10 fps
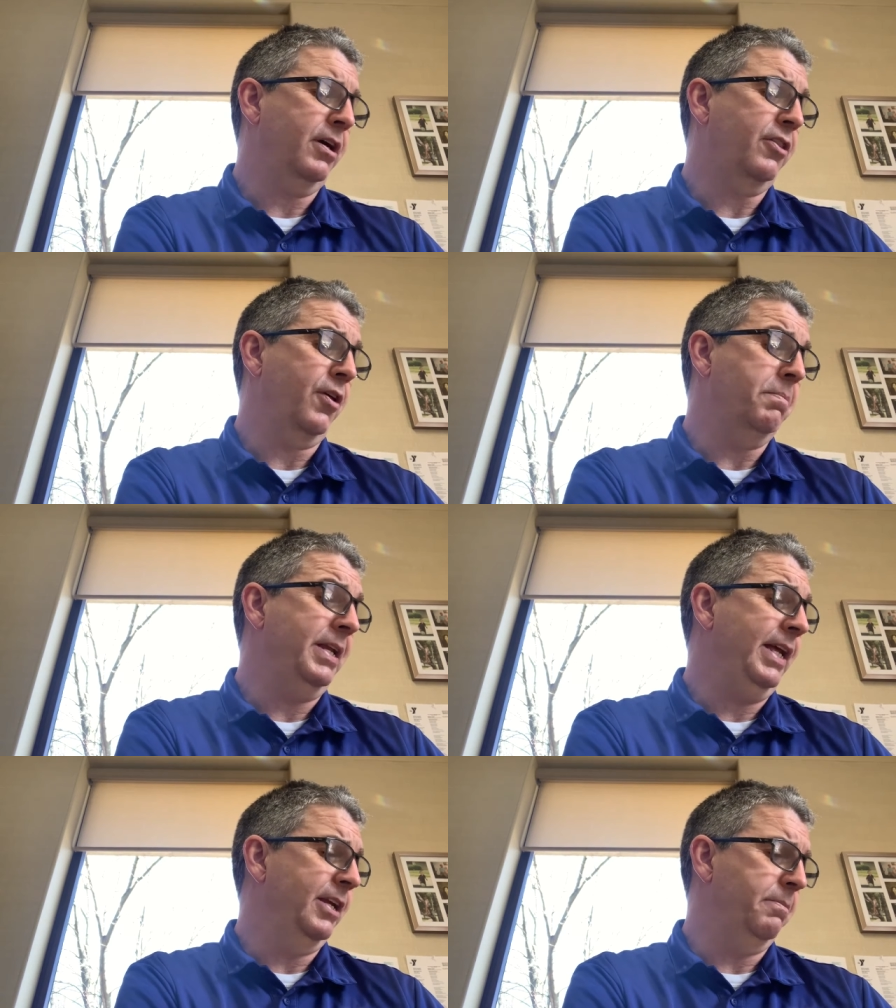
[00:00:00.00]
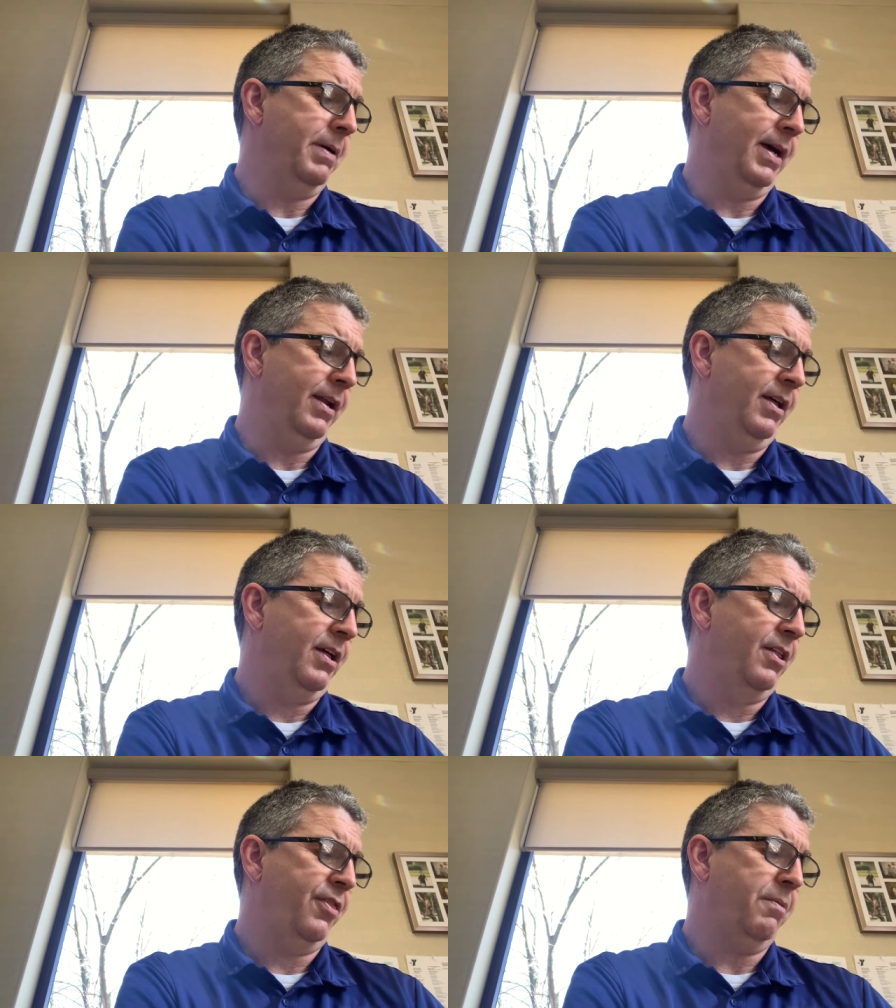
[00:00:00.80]
tucked Thumpity into bed.
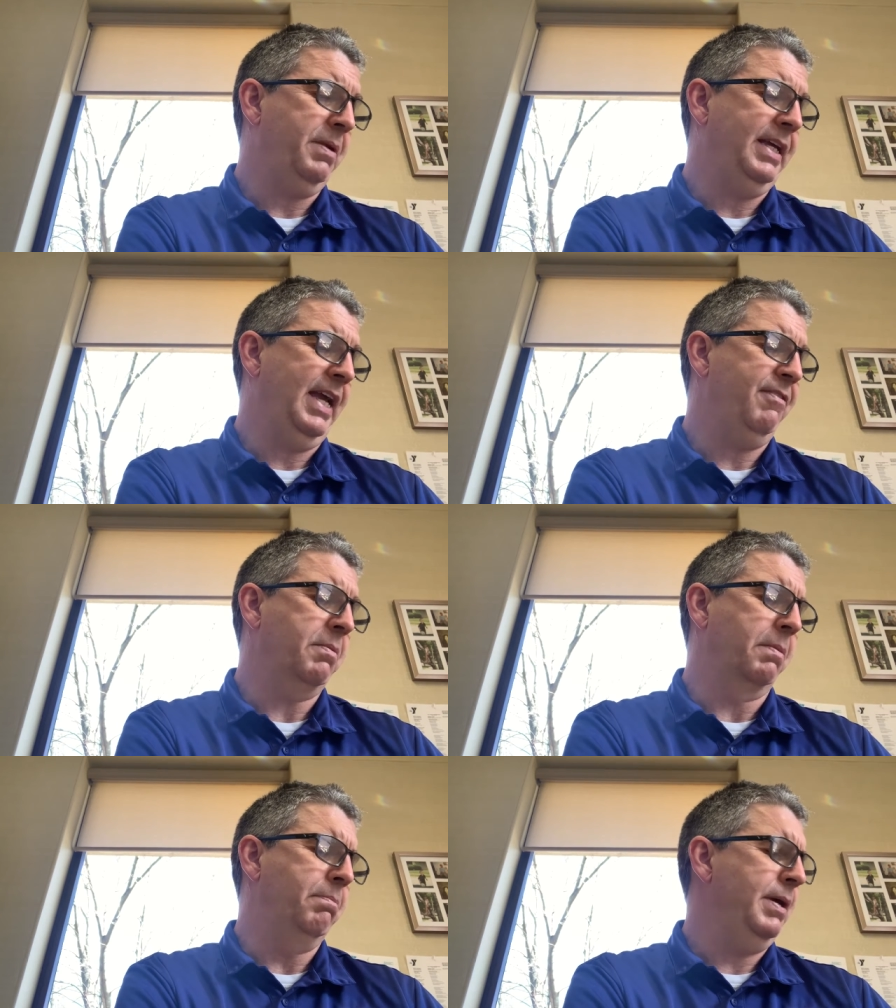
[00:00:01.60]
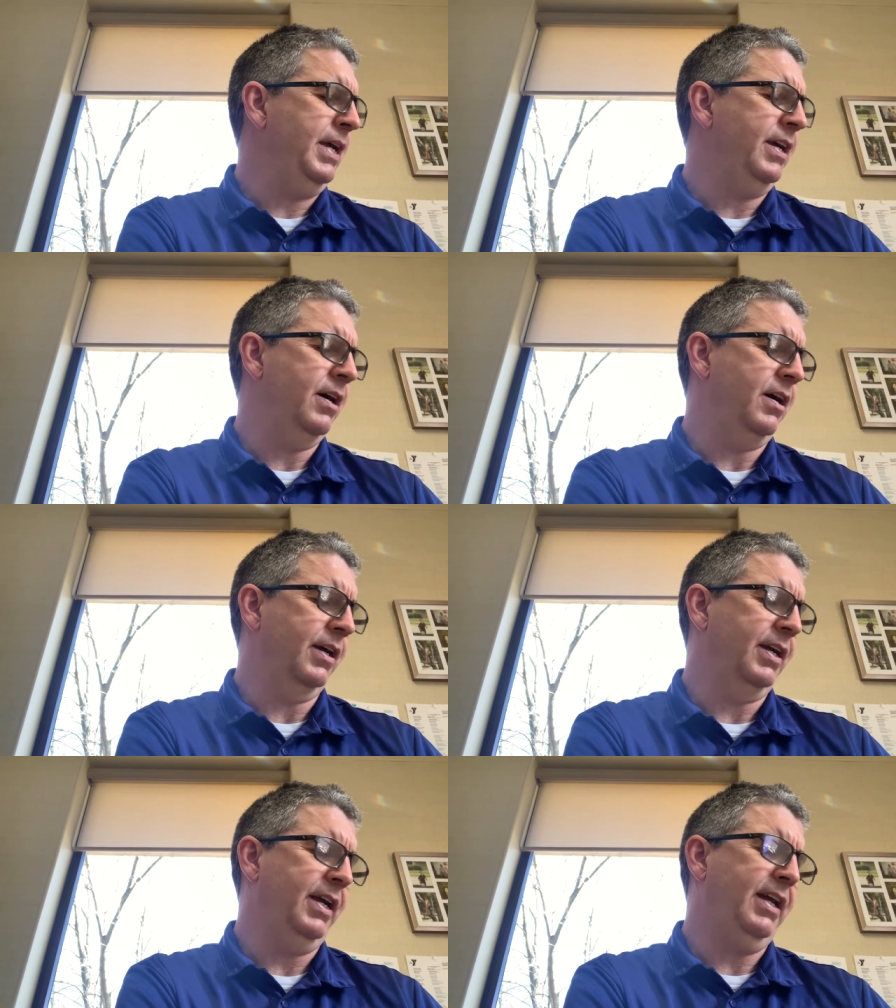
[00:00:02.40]
Thumpity gave him a big
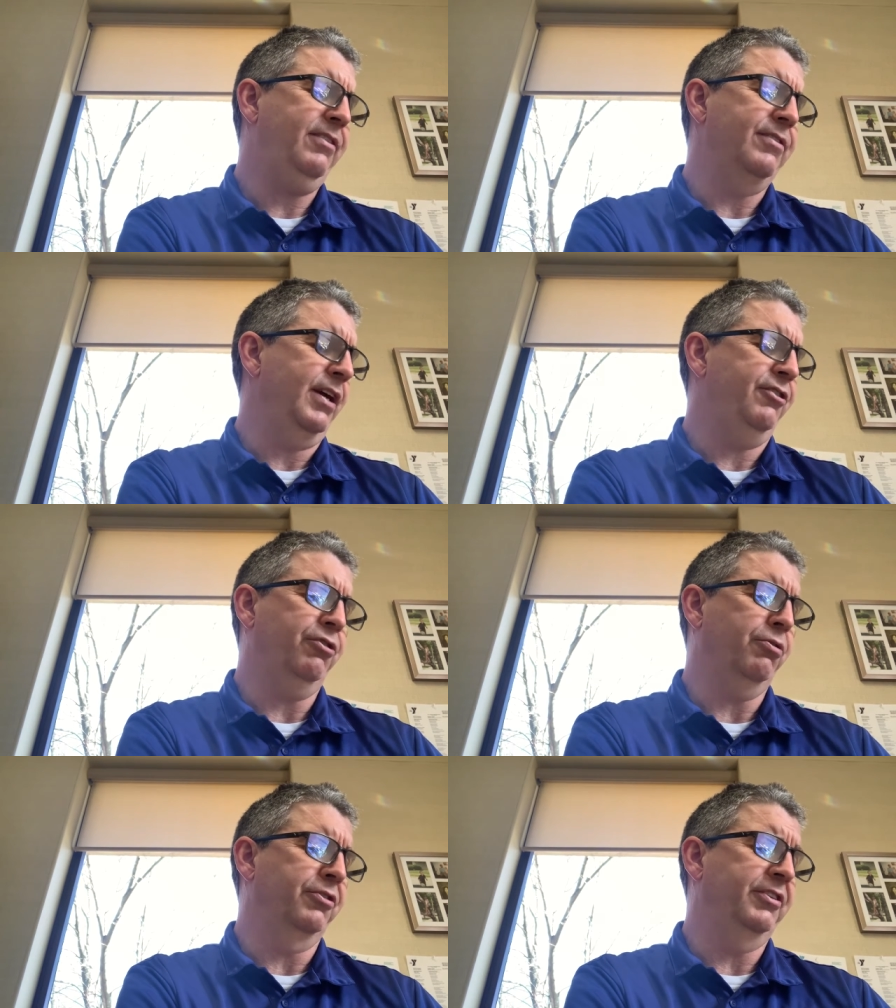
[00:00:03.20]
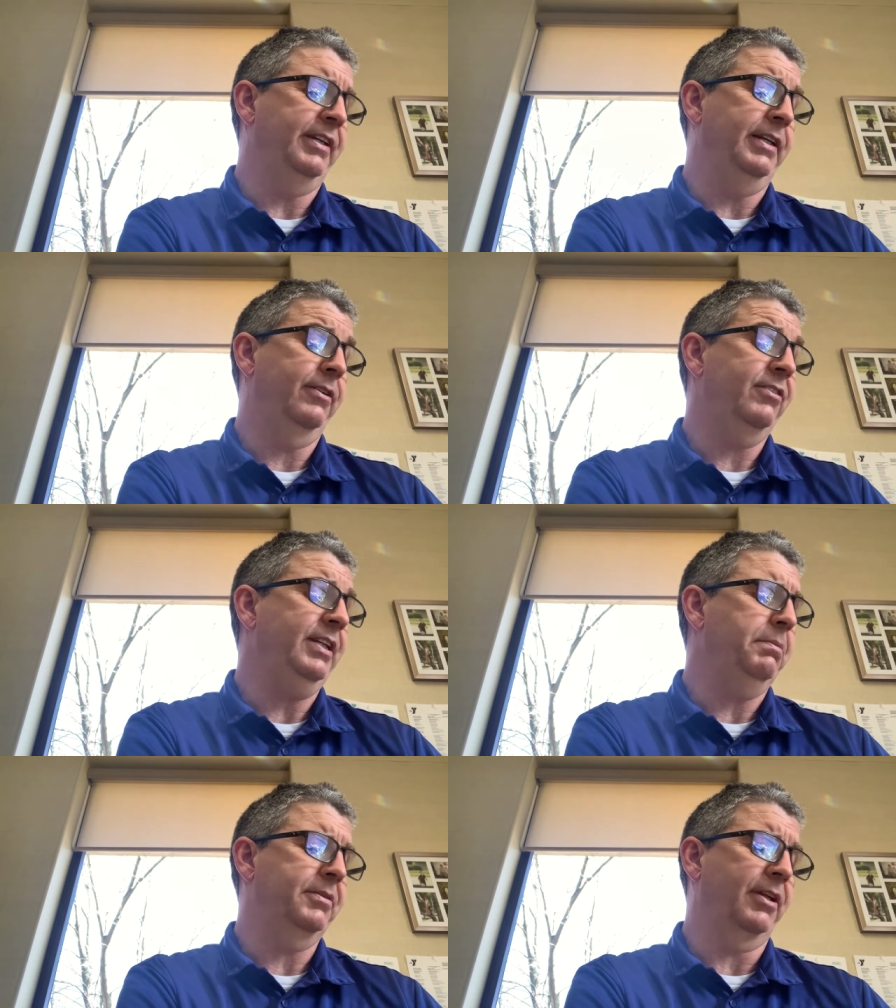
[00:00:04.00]
hug. It's nice to go to sleep,
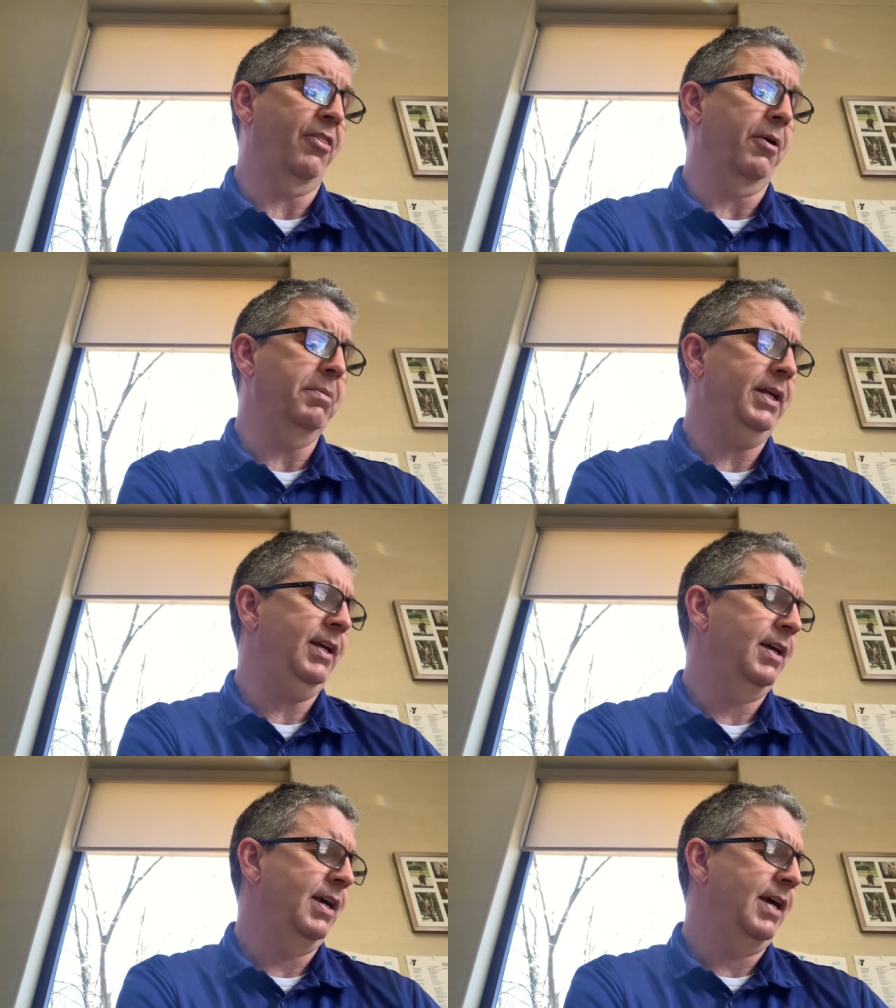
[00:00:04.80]
said Thumpity.